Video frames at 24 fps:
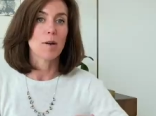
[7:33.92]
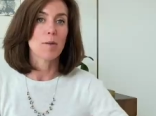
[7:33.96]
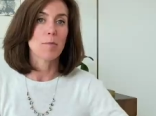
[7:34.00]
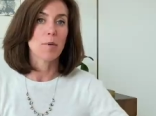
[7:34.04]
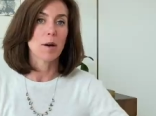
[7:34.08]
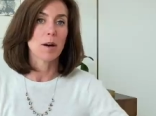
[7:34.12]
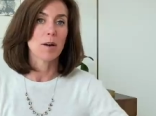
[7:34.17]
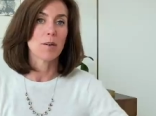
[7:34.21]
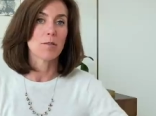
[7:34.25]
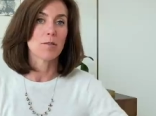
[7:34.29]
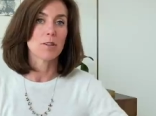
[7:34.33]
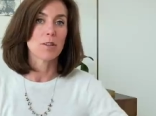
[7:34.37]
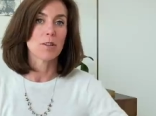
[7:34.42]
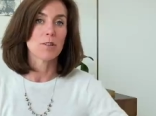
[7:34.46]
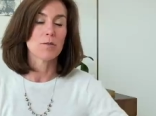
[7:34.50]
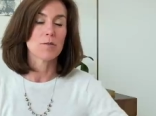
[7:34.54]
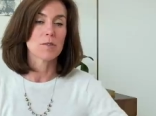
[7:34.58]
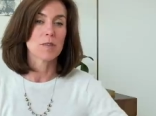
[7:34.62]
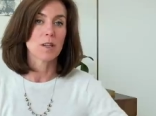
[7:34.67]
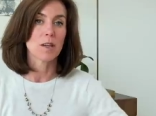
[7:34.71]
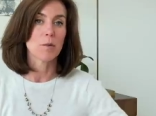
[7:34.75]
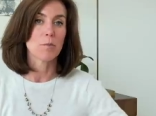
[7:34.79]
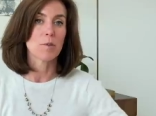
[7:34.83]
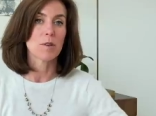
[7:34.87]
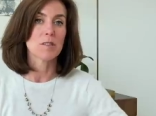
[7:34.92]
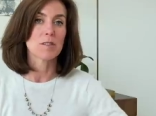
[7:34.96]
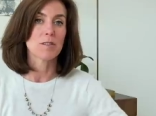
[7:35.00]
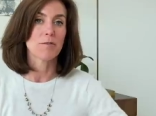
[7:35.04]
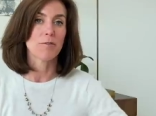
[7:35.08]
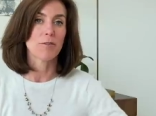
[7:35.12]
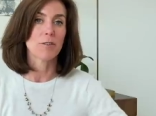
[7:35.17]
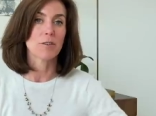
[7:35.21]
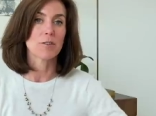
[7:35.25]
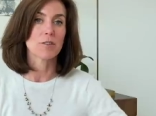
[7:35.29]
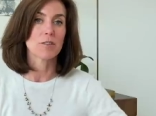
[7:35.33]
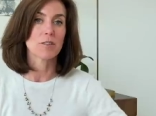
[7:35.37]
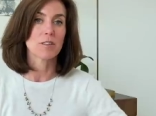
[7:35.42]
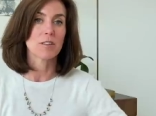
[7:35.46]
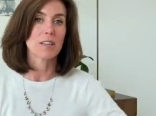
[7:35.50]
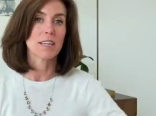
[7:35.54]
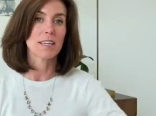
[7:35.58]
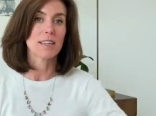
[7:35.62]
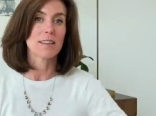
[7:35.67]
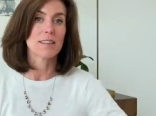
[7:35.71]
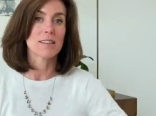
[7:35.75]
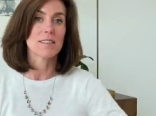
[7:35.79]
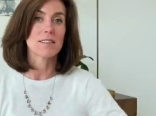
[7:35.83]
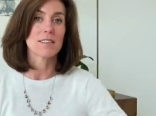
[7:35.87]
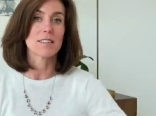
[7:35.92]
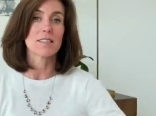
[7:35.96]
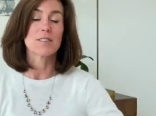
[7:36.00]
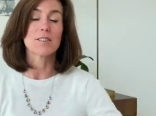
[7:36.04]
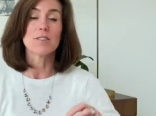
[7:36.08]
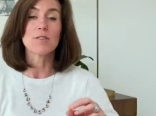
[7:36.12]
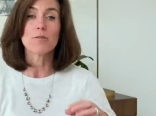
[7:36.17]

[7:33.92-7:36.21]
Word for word: about using a piece of furniture like this is